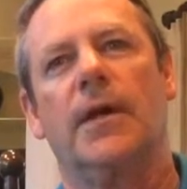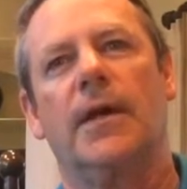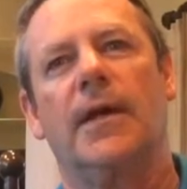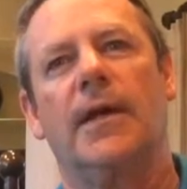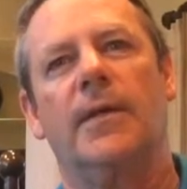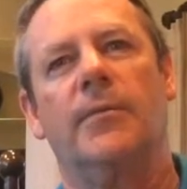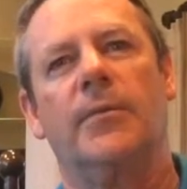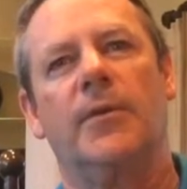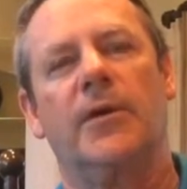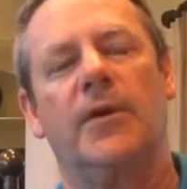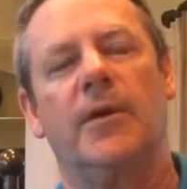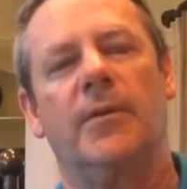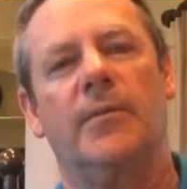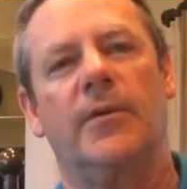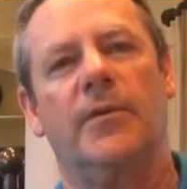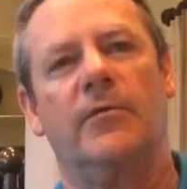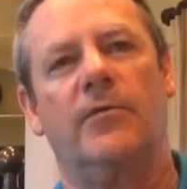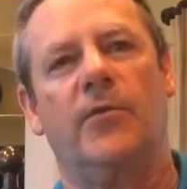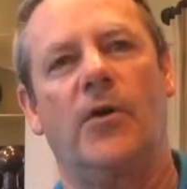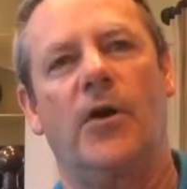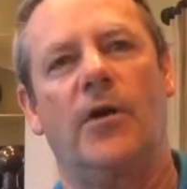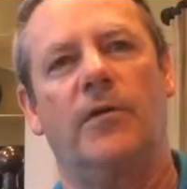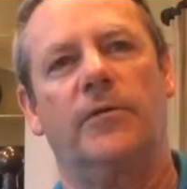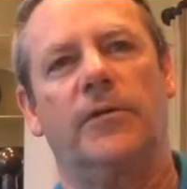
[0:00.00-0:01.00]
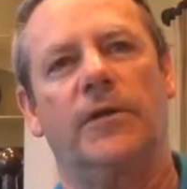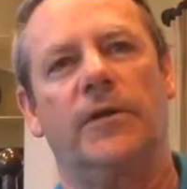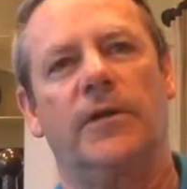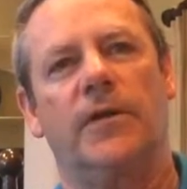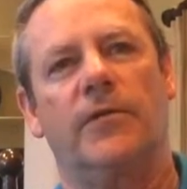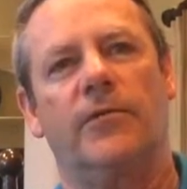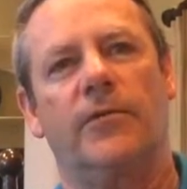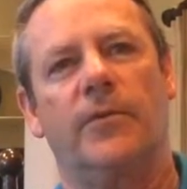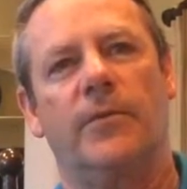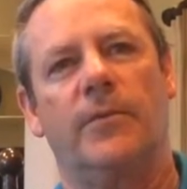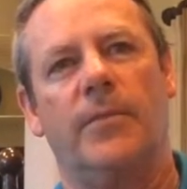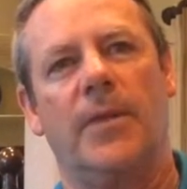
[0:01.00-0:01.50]
and become involved in
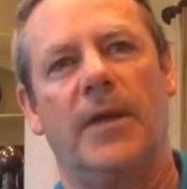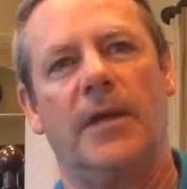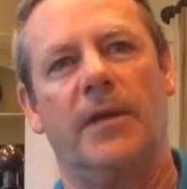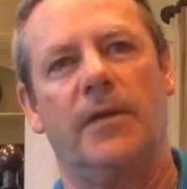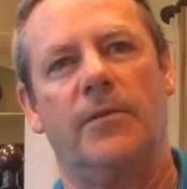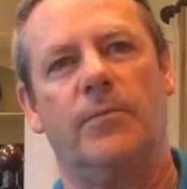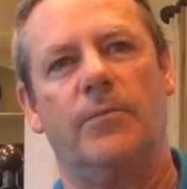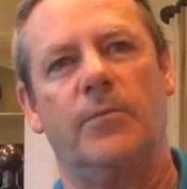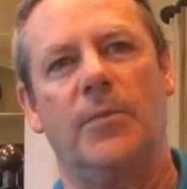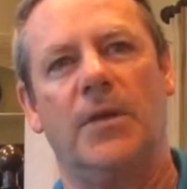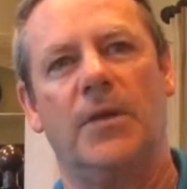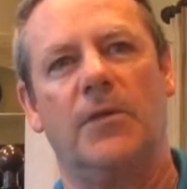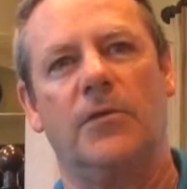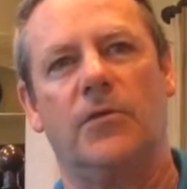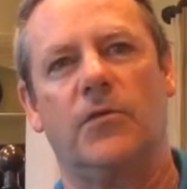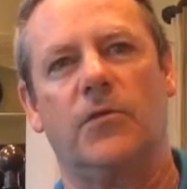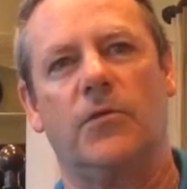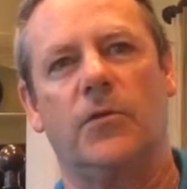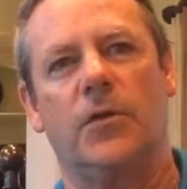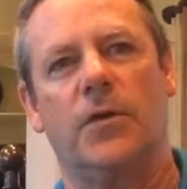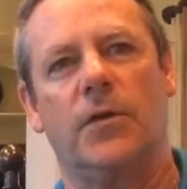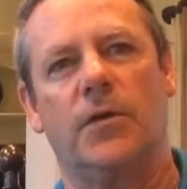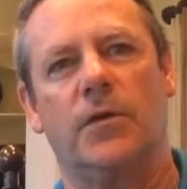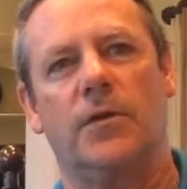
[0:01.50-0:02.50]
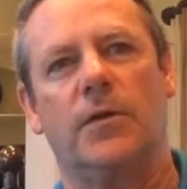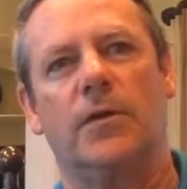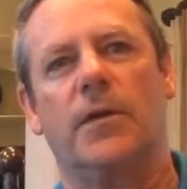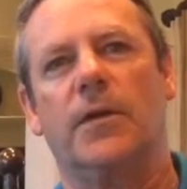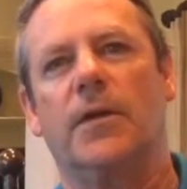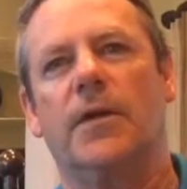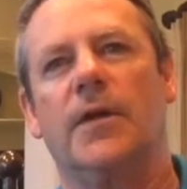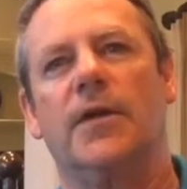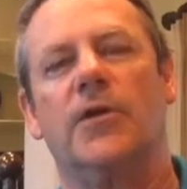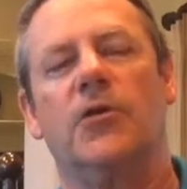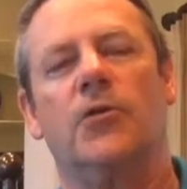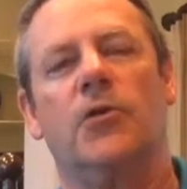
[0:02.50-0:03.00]
different ministries,
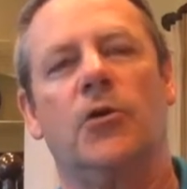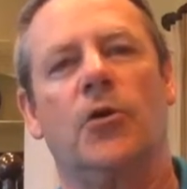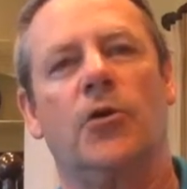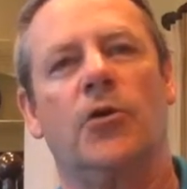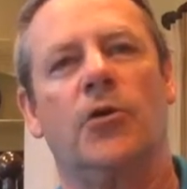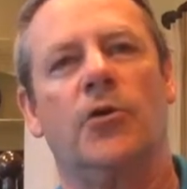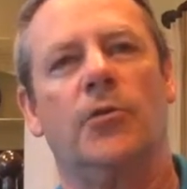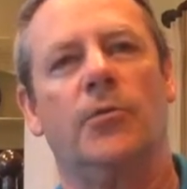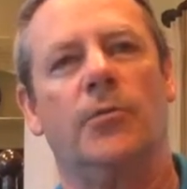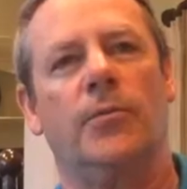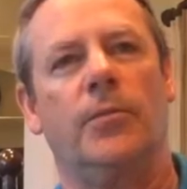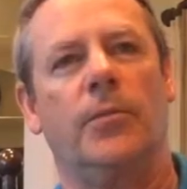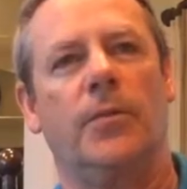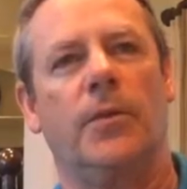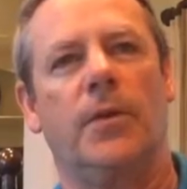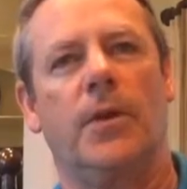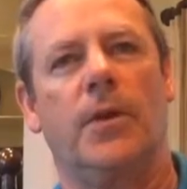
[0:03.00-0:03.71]
and you learn